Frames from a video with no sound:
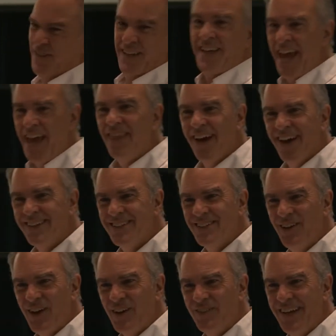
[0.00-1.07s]
together. Do you
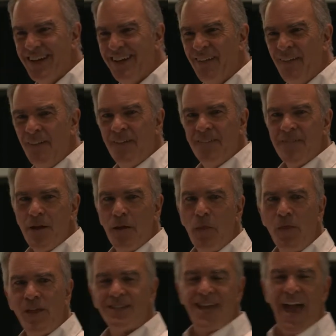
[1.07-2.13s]
know what I mean? and
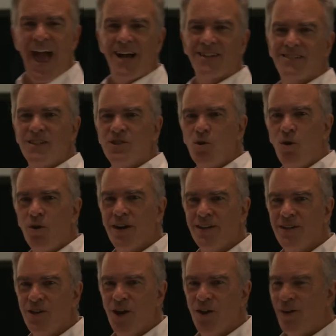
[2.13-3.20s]
this house is ordered,
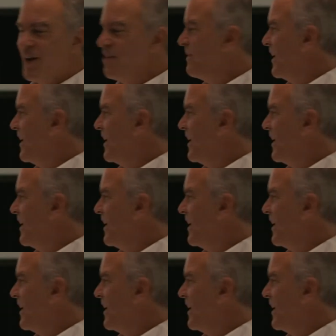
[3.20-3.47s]
you know what I